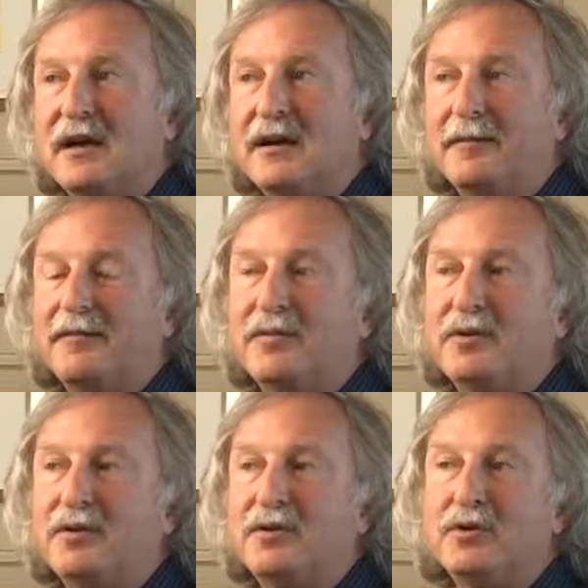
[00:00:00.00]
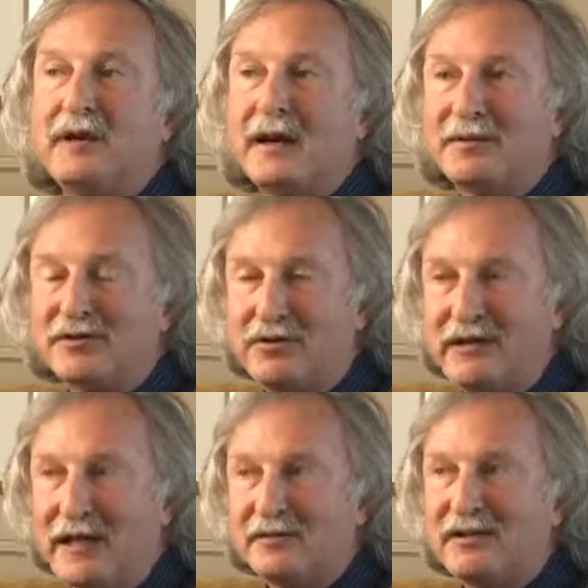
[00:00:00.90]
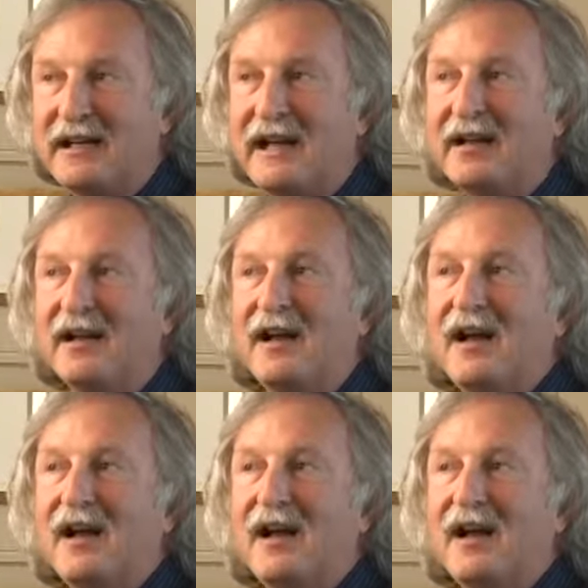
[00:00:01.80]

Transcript: 2 tablets 3 times a day,